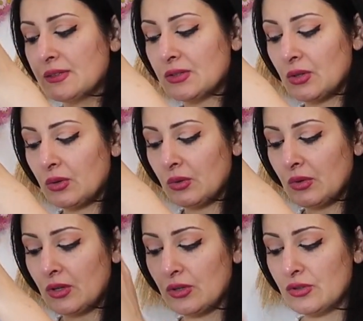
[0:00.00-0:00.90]
So
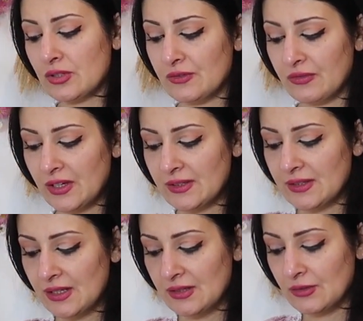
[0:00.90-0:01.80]
you just fix
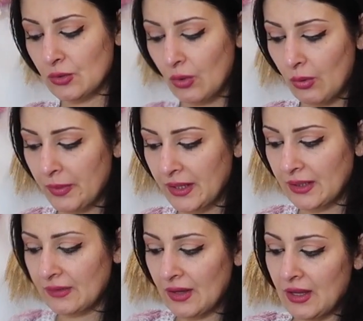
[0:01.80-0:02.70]
it, you open
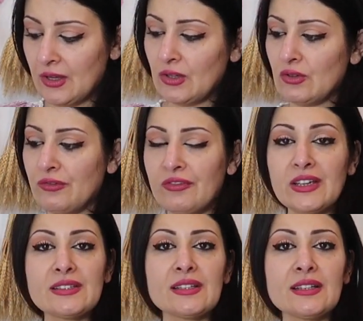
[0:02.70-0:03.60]
it, you
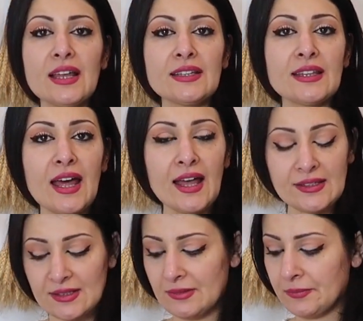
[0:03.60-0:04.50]
fix it like that,